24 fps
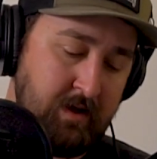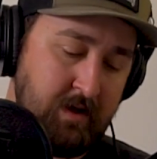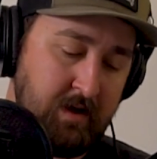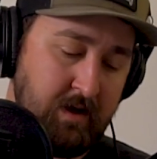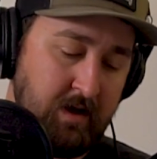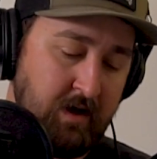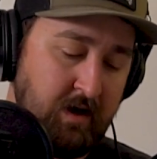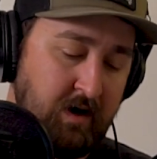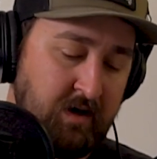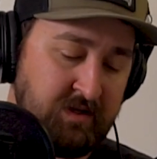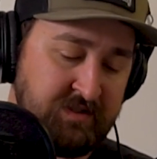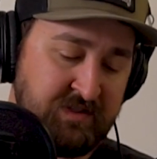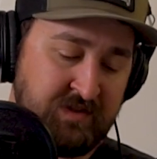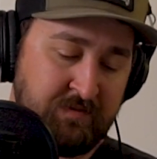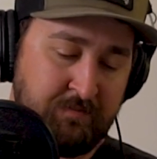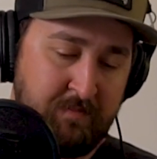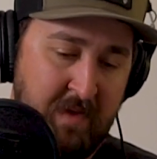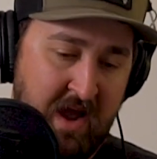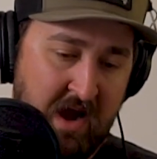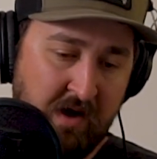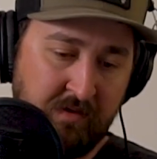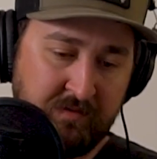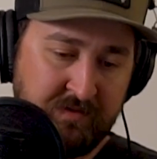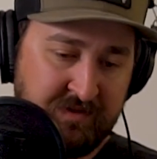uh, on some
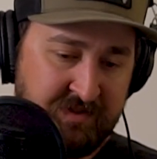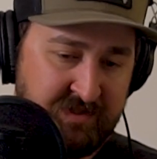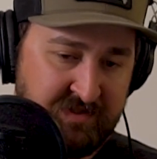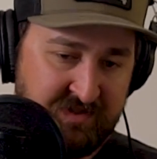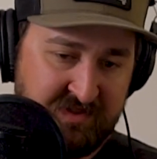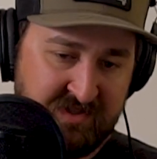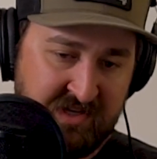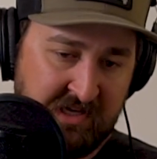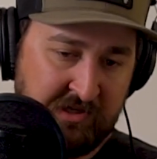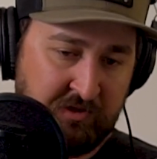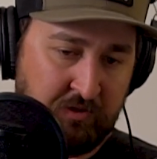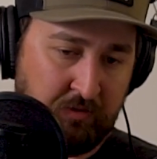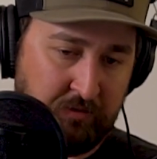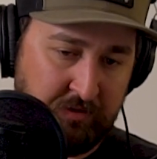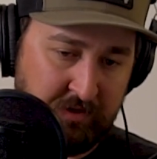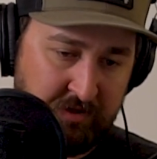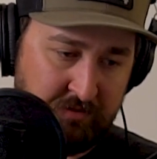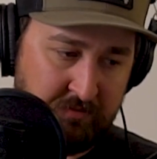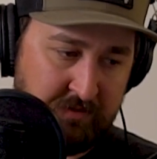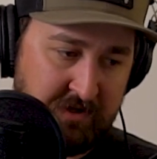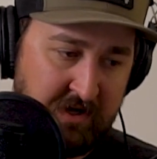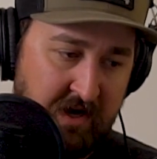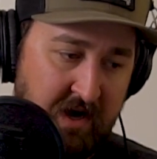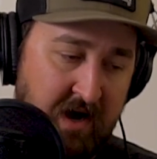mountains in central
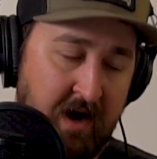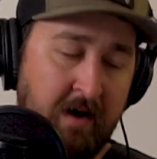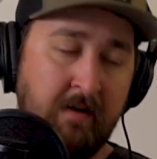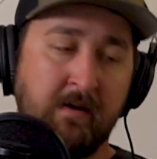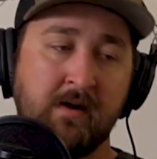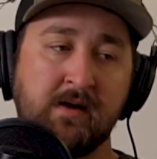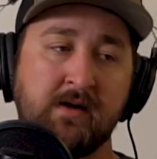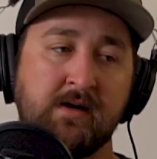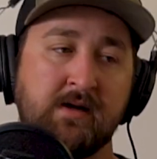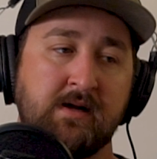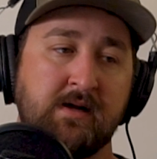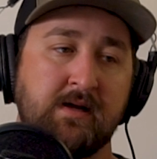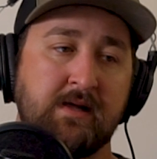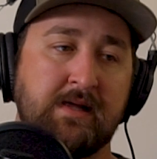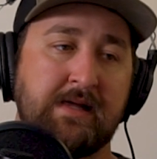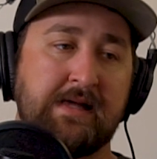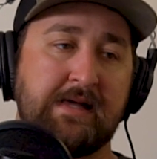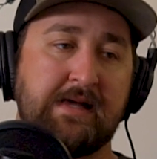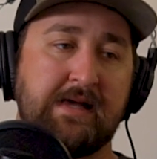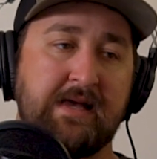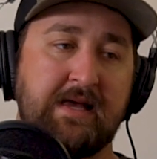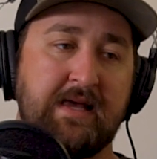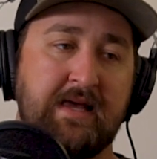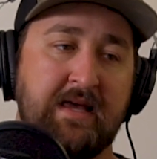Utah,
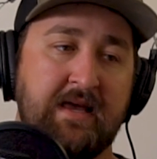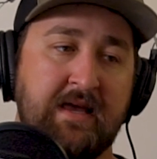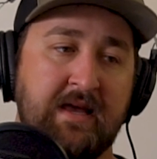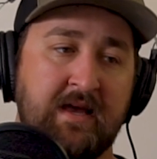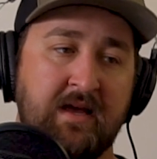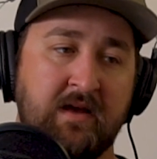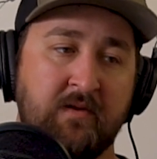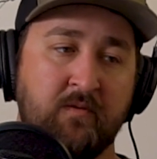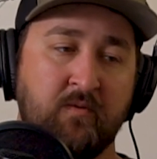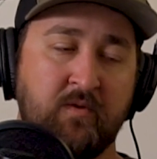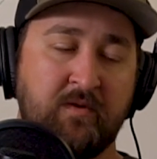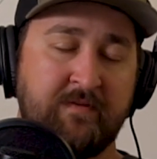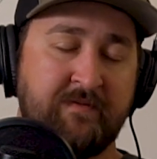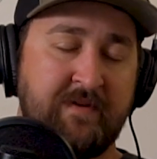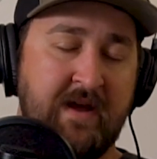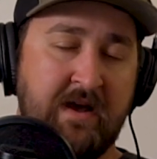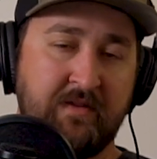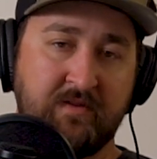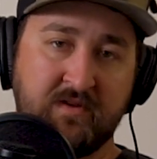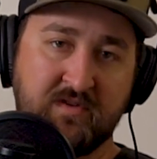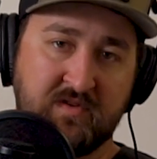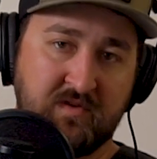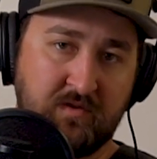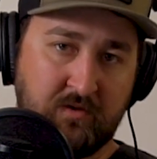and we
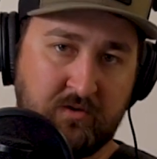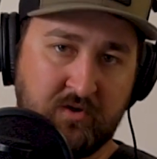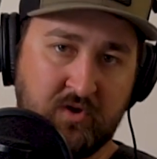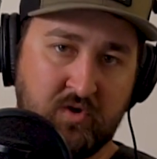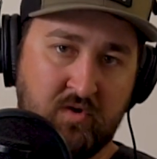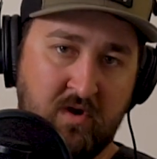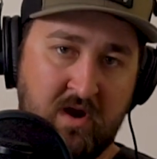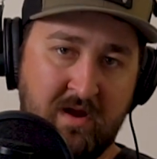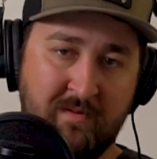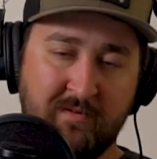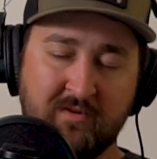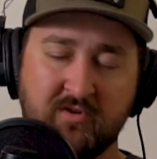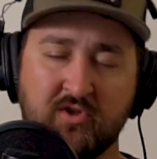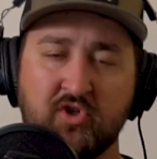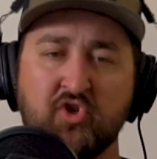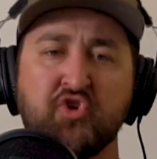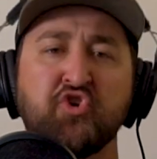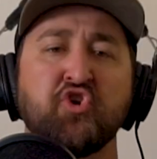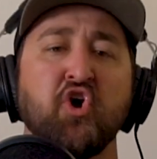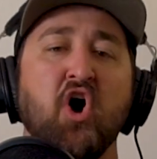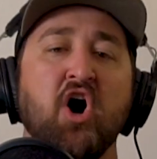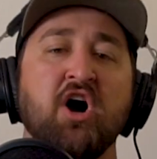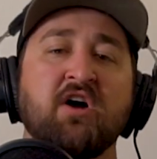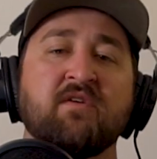found this little stream. It was
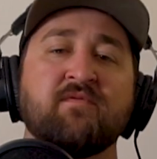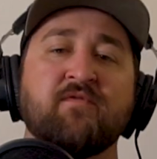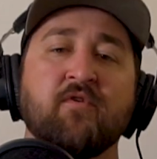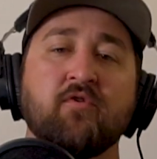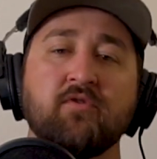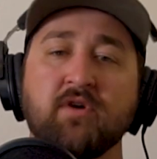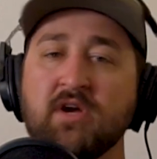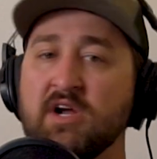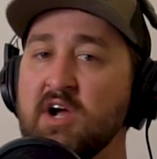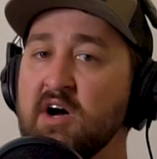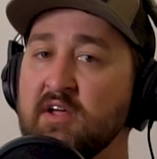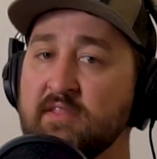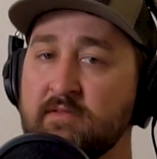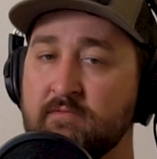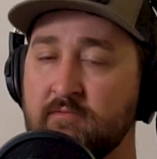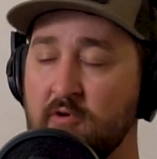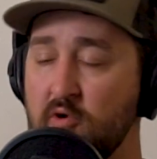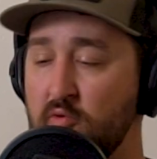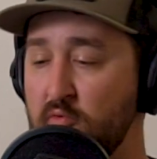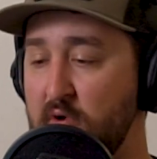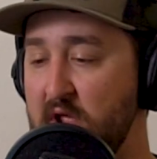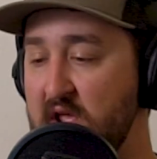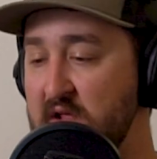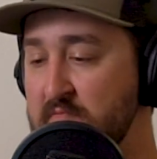chock full of
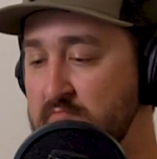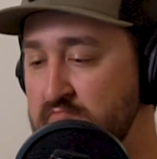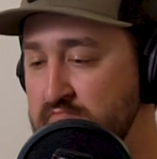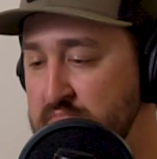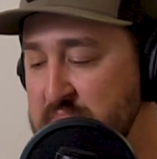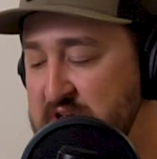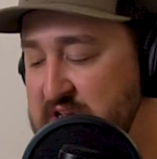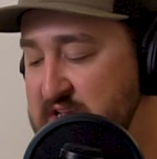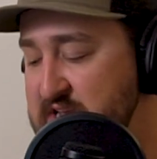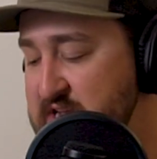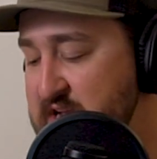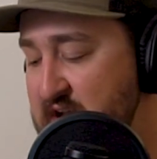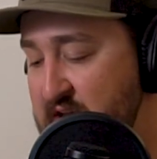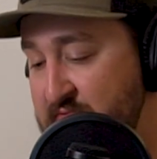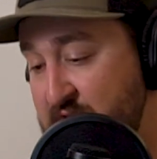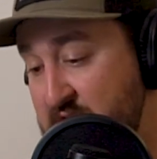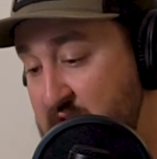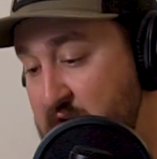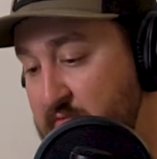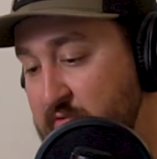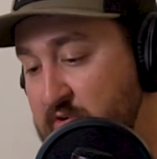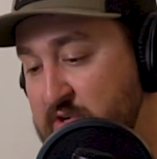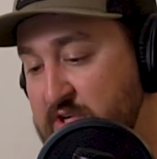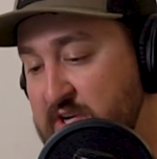cutthroat. And me and
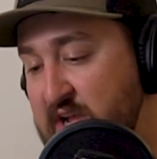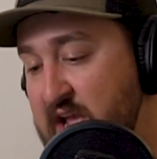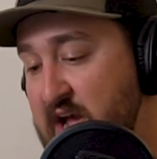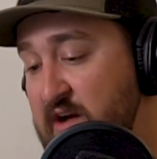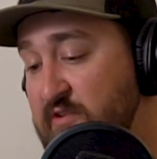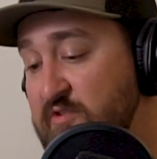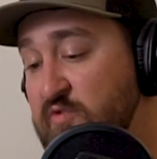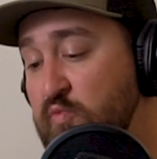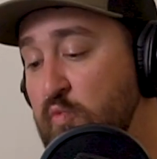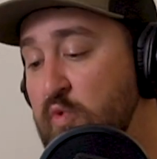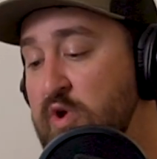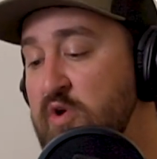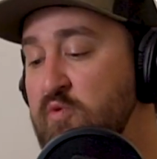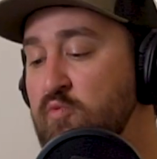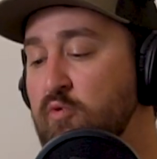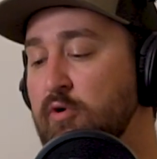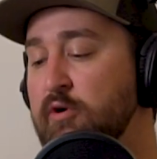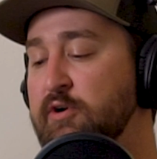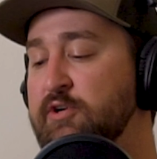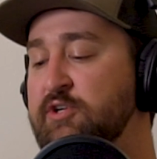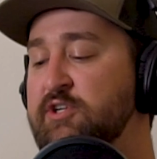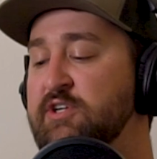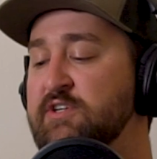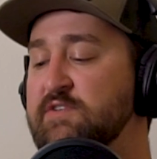the other scouts, we
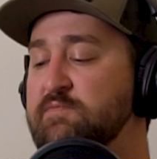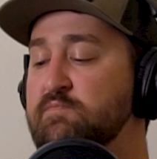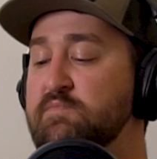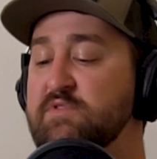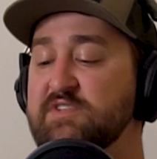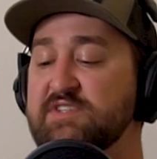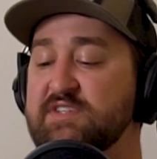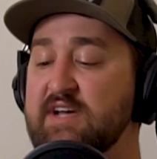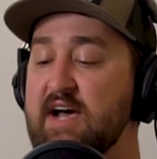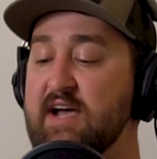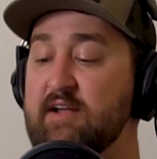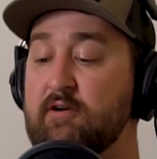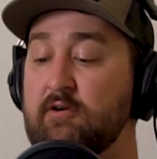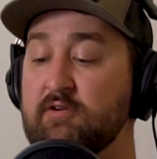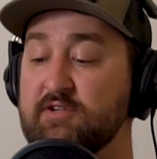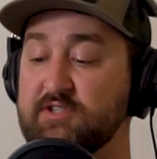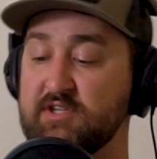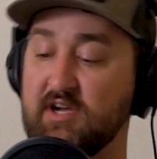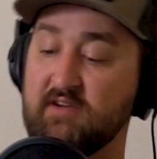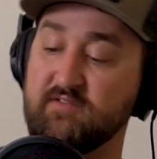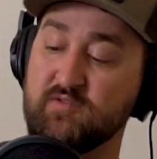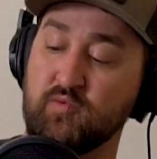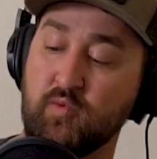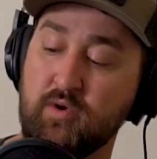were just beside
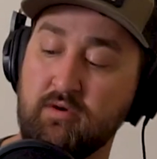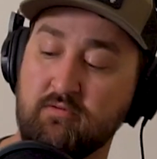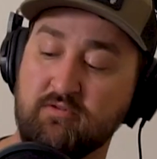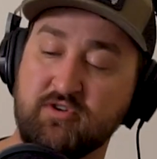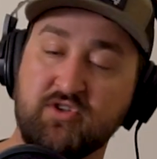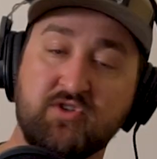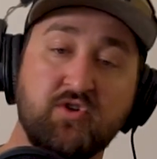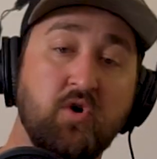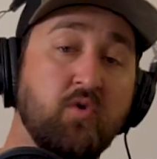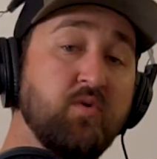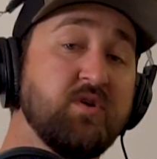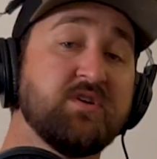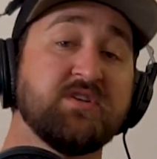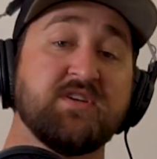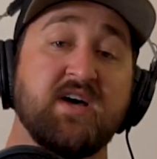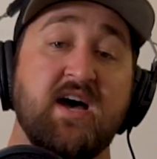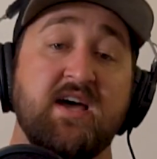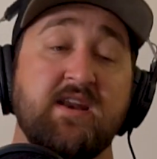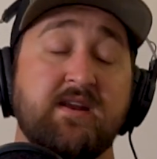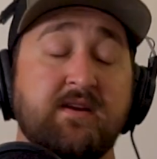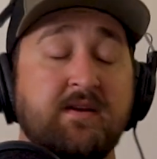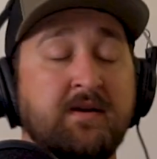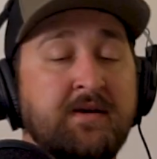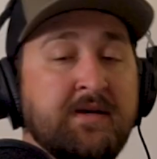ourselves. We were so
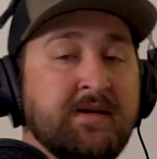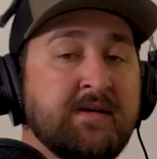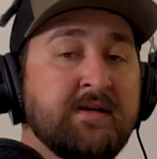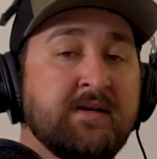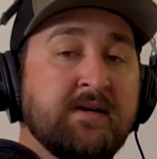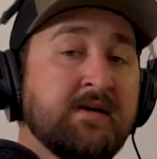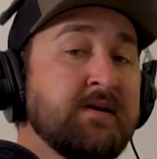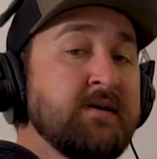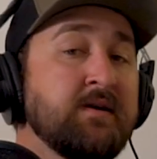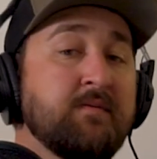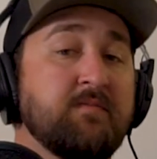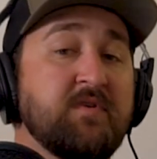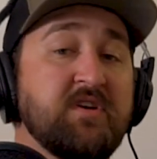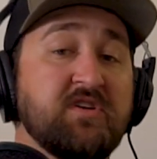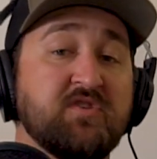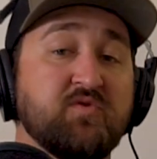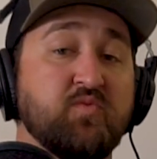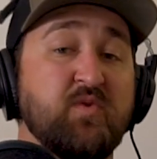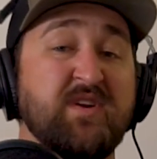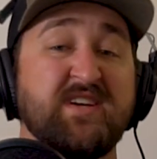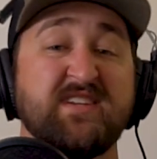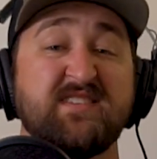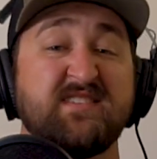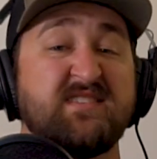excited,
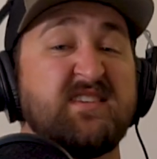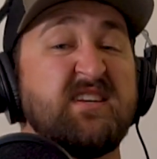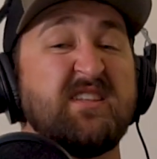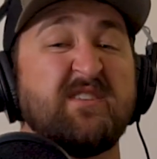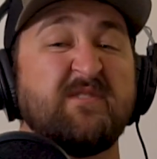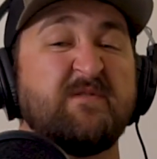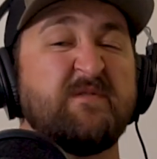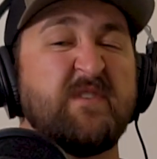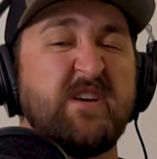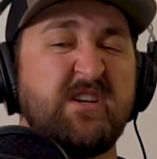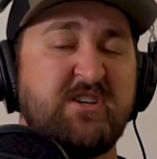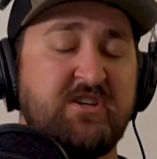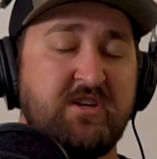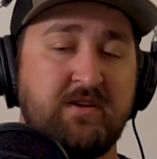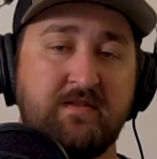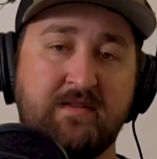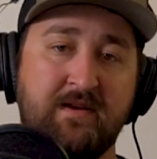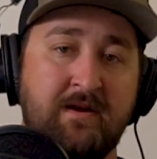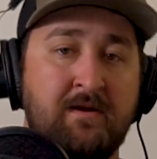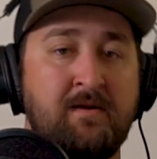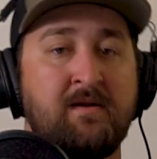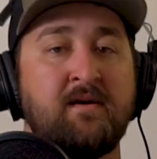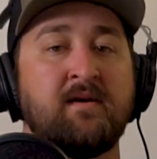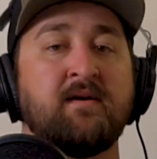because we could see the fish in
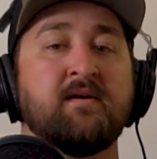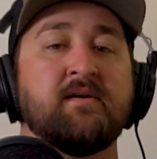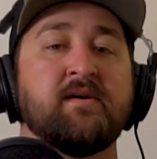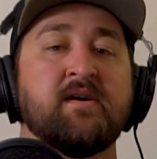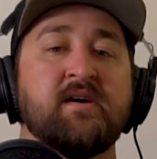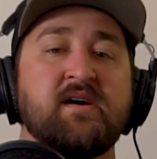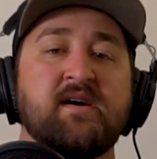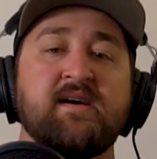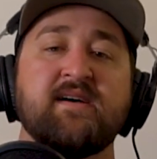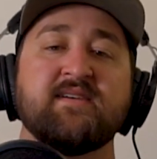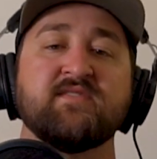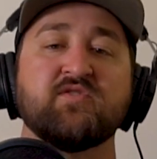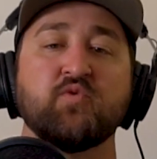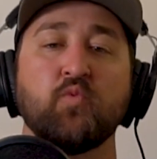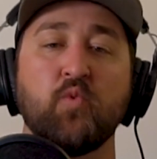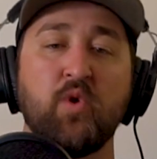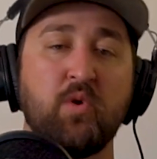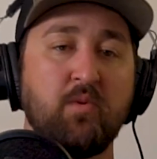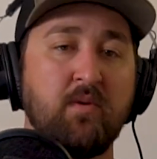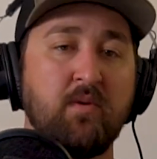there. And so we